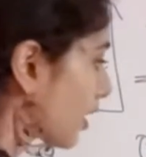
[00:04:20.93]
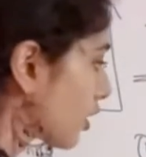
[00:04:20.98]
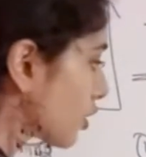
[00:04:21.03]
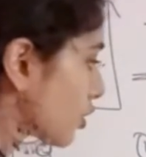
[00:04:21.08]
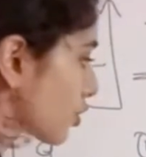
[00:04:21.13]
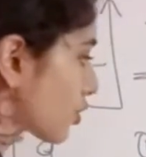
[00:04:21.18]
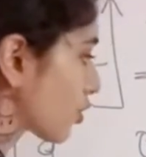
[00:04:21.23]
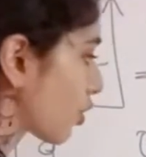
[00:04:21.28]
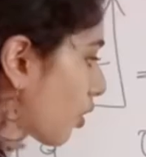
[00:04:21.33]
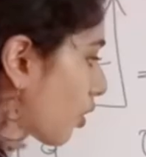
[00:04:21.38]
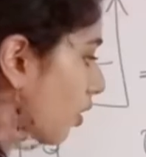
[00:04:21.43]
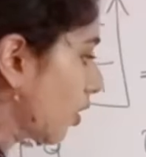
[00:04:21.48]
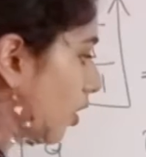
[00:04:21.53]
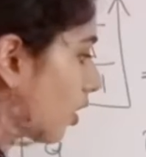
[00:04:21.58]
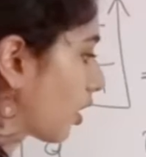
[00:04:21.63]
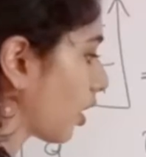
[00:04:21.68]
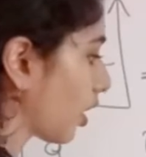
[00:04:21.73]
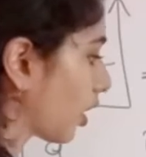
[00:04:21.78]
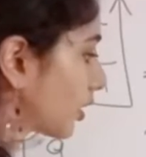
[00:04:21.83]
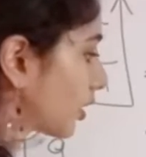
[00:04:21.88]

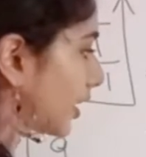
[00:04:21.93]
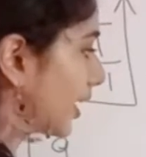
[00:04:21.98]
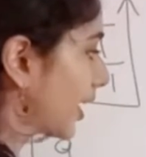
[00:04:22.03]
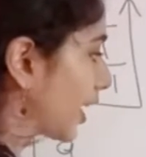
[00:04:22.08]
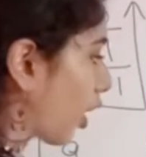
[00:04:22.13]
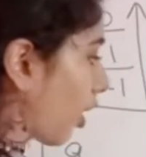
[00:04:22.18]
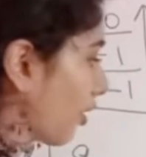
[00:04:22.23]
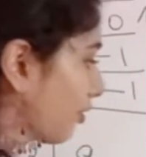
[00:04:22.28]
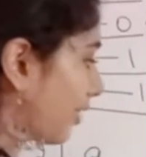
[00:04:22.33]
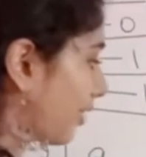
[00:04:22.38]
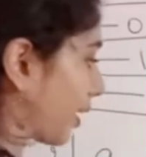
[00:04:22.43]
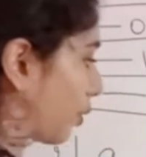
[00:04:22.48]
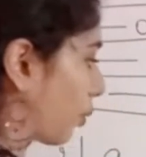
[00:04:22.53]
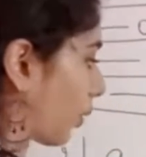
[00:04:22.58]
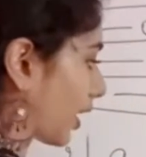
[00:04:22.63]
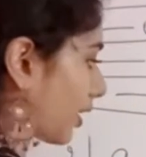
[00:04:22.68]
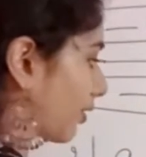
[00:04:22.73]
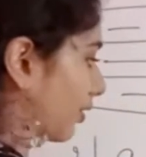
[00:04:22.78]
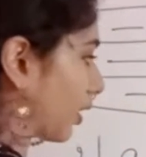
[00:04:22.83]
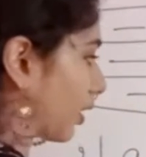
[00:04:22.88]
So 3 or 5,
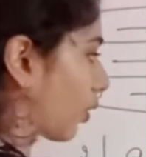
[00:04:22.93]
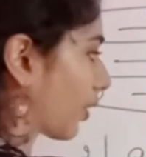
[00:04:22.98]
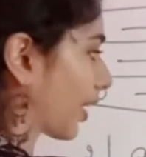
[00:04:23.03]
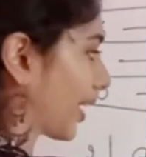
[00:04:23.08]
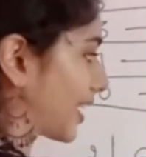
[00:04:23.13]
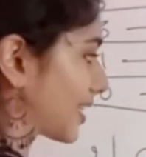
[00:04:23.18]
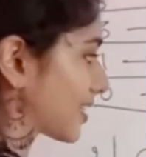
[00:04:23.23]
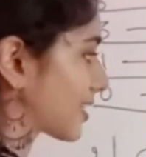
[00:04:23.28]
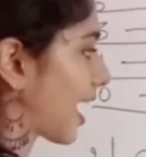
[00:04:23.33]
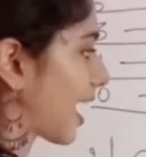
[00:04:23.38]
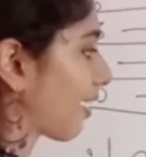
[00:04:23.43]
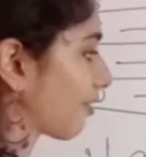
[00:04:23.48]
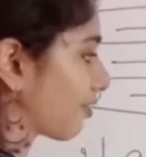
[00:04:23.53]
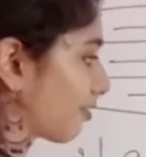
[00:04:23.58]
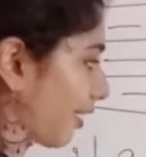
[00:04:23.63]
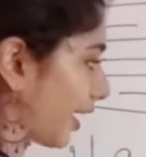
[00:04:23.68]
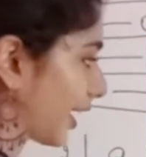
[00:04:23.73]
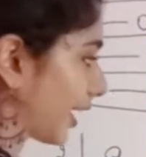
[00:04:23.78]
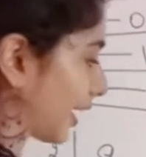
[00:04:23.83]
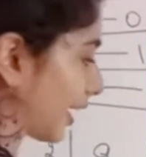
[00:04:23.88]
whatever. Okay, let's have
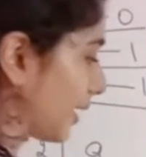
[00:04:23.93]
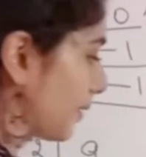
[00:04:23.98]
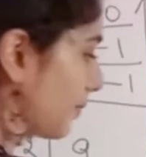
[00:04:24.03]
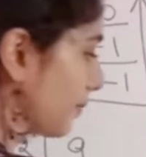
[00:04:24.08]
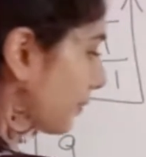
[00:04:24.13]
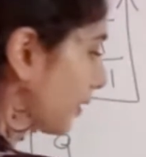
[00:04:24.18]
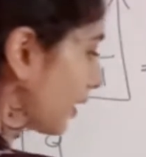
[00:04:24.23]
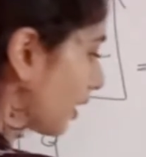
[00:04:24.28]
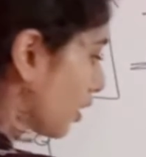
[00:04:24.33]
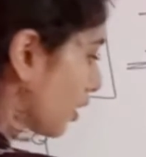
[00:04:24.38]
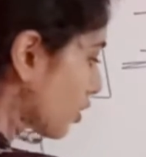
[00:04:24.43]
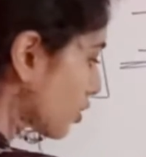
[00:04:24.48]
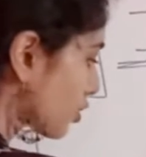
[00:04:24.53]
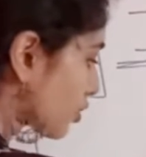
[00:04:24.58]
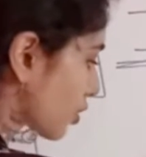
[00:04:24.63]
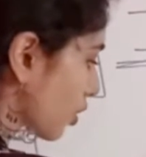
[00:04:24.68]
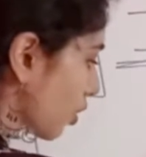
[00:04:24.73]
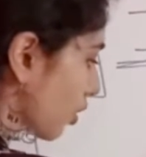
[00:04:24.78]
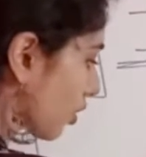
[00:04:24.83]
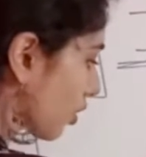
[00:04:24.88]
5.
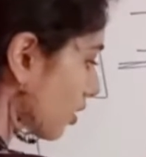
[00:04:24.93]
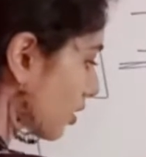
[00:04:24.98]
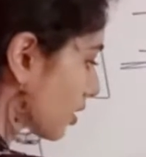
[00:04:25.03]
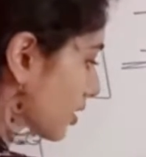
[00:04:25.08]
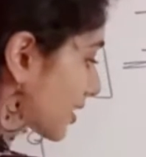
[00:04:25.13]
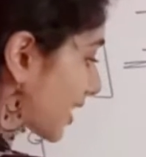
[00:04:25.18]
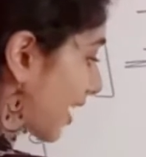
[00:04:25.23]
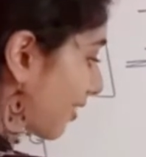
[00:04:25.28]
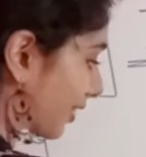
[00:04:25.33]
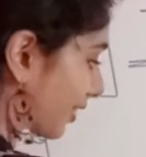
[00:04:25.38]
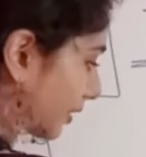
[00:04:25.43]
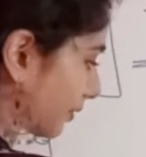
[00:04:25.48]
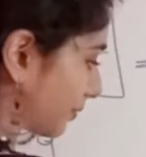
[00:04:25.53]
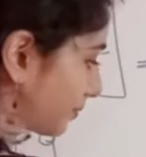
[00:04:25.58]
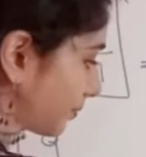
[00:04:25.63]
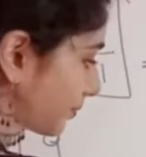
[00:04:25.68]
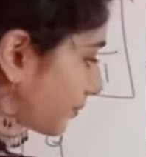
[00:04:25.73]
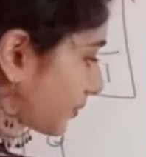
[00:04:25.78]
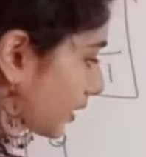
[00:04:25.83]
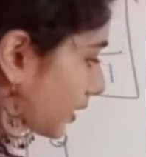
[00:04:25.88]
So 7.
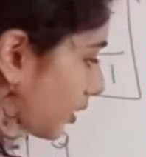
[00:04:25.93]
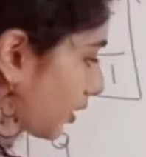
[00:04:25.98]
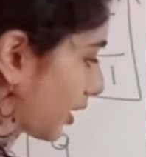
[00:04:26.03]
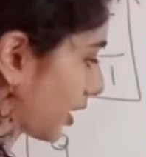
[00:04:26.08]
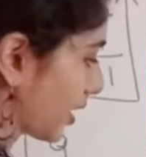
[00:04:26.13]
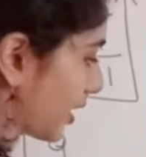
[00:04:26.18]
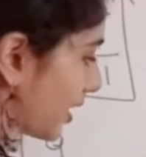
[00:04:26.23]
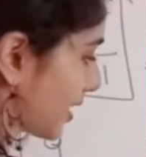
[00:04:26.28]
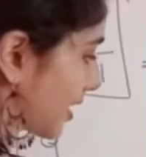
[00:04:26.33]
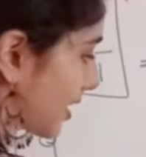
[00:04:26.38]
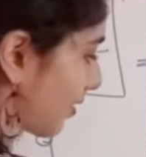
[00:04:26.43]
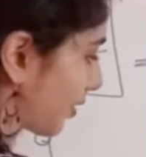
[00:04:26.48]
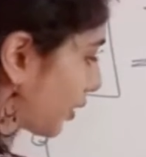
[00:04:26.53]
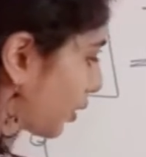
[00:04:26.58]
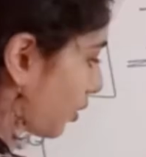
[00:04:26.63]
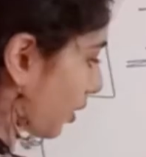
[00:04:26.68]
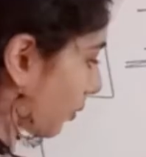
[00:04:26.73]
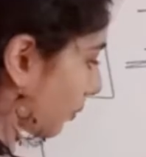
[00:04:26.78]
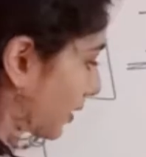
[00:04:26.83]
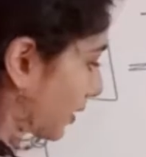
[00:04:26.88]
Here let's have a
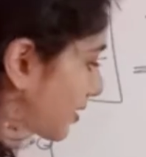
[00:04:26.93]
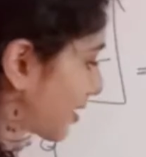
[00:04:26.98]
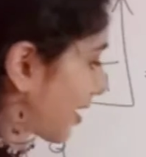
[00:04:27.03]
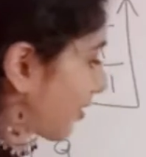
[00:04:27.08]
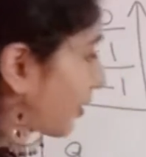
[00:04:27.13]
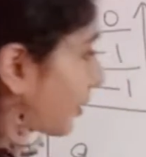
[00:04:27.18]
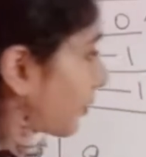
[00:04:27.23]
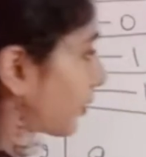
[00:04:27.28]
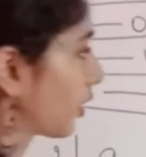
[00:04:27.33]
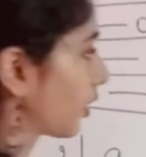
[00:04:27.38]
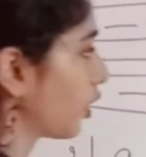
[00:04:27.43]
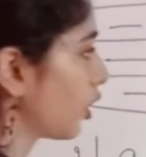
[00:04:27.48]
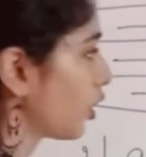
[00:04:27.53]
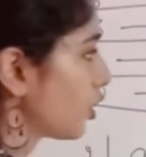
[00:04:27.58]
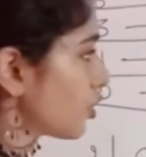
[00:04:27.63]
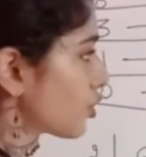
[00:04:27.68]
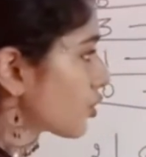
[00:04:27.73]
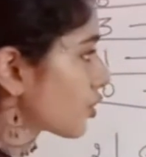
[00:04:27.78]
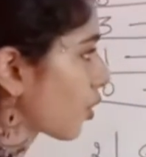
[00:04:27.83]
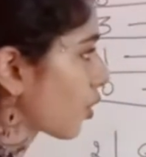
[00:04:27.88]
new number 7.
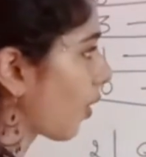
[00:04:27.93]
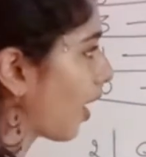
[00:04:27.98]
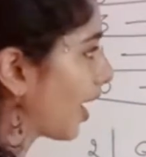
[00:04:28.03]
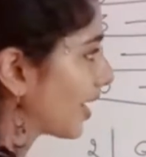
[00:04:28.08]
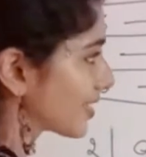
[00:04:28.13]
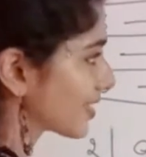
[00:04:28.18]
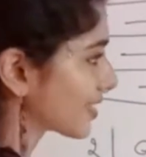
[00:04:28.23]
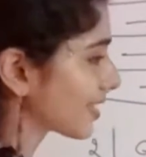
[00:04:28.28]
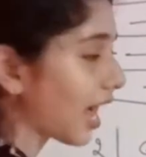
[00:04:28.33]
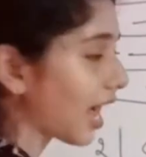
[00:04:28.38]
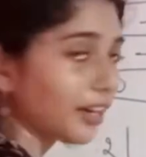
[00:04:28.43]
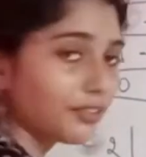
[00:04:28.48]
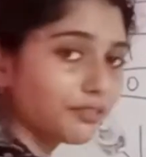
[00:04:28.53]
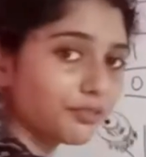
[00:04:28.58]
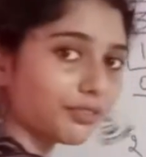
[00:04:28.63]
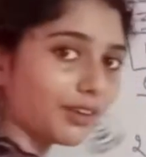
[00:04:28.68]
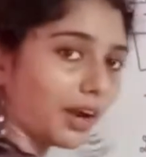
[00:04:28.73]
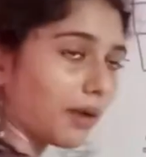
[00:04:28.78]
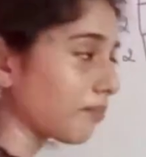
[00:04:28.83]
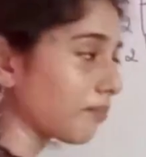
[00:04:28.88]
So I
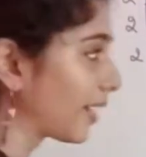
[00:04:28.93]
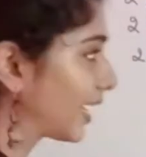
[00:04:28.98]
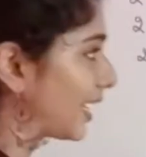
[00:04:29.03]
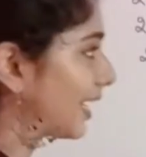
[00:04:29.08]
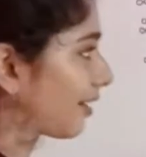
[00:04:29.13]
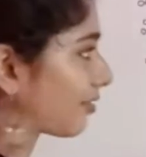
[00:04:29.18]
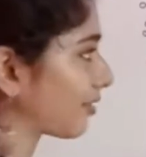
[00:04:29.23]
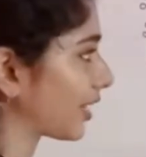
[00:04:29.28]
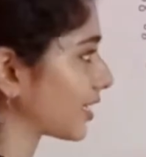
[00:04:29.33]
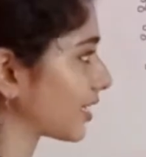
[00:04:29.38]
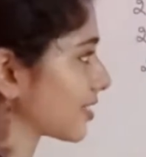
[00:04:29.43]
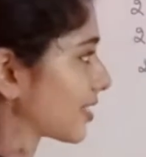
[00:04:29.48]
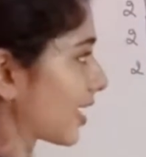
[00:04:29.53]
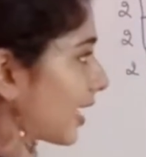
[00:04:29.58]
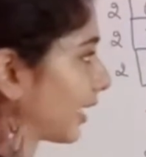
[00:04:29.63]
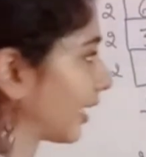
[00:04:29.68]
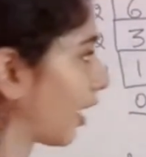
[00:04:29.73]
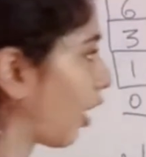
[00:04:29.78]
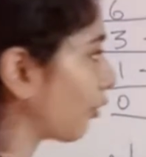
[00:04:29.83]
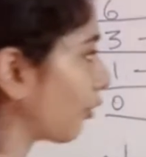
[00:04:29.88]
start from my left hand
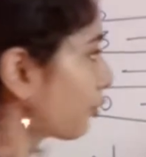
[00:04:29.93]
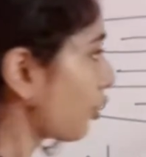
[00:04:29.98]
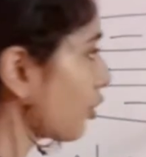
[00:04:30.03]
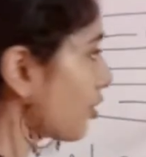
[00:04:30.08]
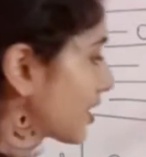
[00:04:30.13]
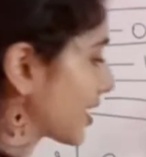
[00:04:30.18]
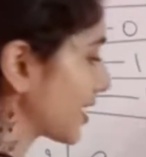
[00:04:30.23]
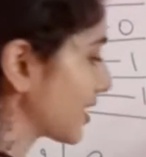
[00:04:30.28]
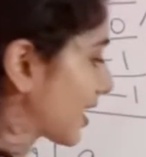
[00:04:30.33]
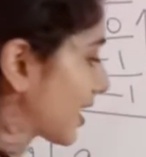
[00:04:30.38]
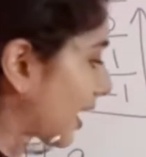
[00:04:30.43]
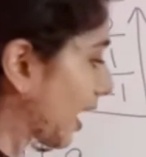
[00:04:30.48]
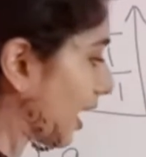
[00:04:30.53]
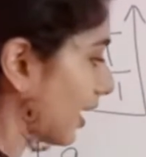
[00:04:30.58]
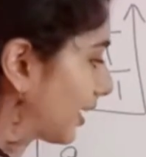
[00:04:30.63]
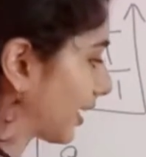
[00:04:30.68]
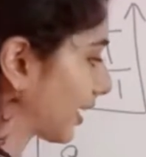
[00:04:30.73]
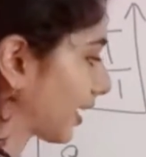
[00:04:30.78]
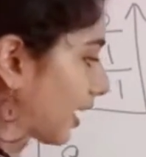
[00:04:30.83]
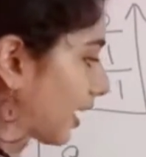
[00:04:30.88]
side. Of course, yes, I
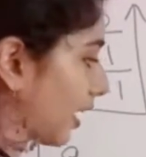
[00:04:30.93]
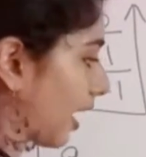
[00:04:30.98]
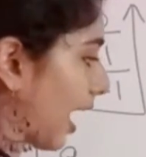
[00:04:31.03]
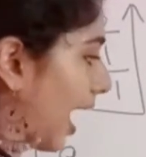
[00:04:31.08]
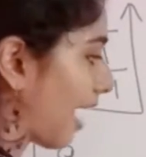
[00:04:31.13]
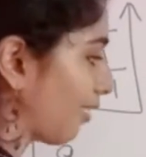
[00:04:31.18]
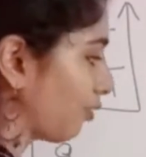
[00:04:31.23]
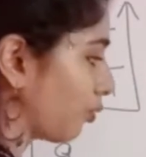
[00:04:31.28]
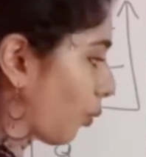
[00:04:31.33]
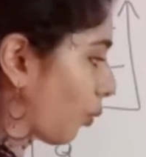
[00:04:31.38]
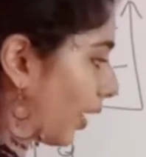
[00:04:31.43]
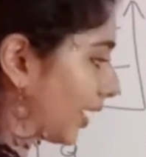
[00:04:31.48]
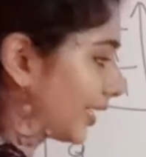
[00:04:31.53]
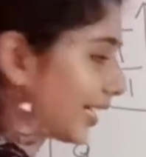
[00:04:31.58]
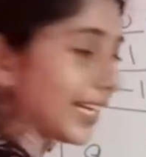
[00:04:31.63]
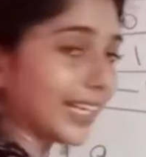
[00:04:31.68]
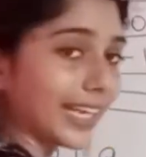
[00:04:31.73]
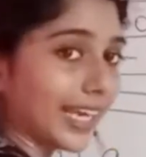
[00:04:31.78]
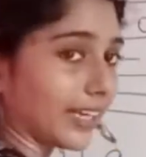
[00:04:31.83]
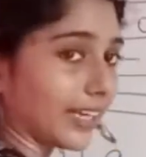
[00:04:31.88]
can't have 1
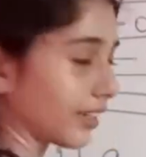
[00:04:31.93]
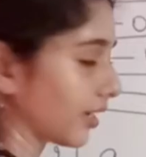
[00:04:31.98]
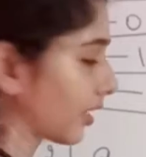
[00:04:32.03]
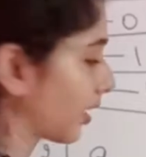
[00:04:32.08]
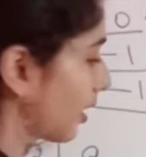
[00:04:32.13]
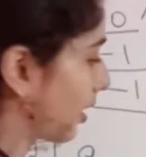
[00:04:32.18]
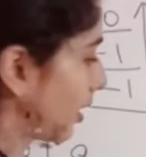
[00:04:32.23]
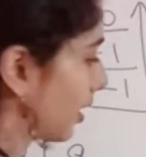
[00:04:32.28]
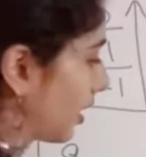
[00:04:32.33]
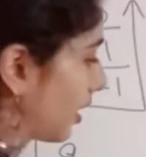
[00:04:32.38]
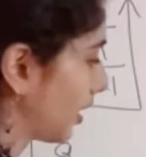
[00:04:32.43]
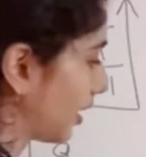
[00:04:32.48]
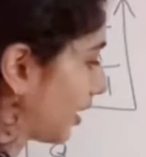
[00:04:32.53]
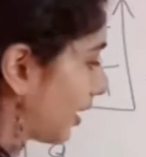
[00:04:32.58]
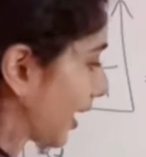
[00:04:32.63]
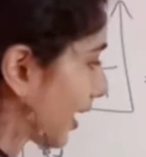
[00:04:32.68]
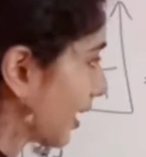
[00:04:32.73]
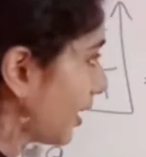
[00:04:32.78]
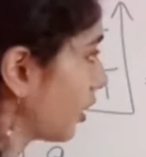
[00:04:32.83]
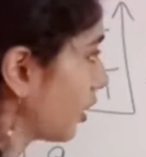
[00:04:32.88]
at 8,
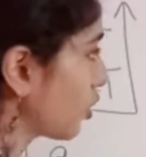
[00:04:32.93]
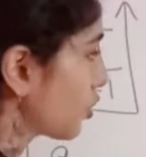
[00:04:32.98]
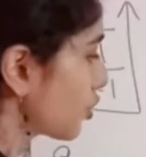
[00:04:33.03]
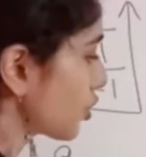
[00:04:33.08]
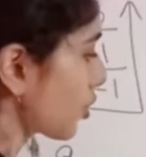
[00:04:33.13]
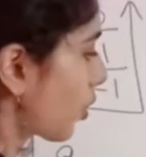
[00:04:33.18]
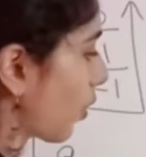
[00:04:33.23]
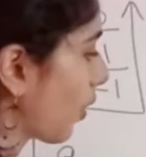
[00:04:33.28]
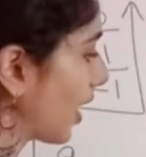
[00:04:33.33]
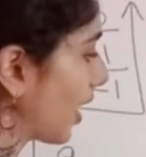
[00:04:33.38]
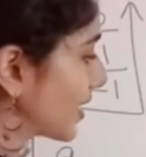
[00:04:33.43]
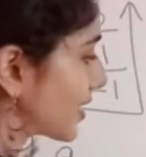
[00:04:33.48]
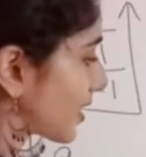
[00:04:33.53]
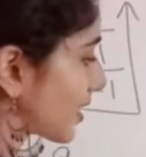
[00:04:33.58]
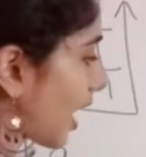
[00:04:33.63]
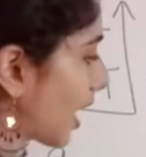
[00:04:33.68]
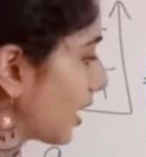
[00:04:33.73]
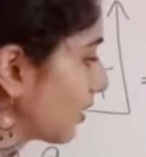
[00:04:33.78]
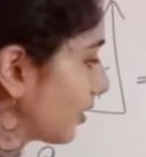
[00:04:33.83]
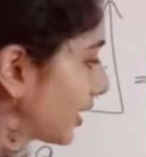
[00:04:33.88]
right? So I
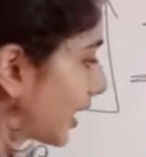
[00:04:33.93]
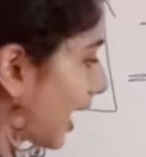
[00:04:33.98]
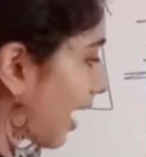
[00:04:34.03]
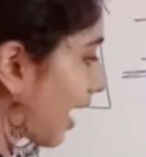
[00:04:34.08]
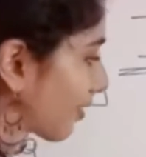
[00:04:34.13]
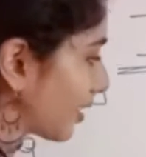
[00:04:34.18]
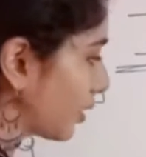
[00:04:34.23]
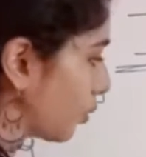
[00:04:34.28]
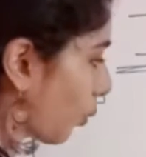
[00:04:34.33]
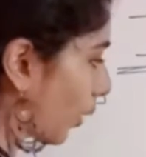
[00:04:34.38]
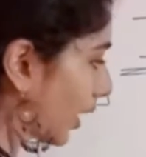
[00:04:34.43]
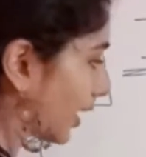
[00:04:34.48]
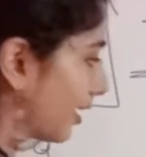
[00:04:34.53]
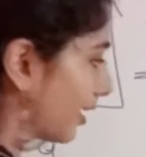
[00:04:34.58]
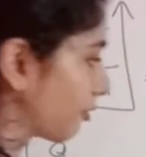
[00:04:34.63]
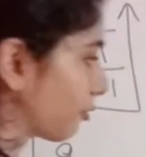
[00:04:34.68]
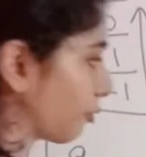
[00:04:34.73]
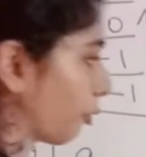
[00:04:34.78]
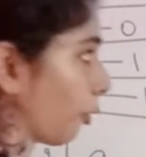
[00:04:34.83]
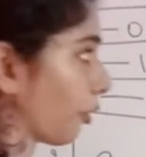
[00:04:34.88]
start with having 1
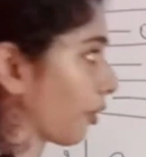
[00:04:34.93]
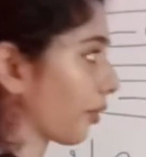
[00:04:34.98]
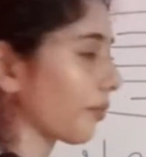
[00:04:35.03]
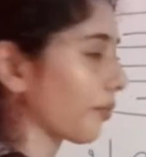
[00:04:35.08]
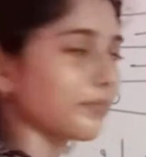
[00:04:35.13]
at 4.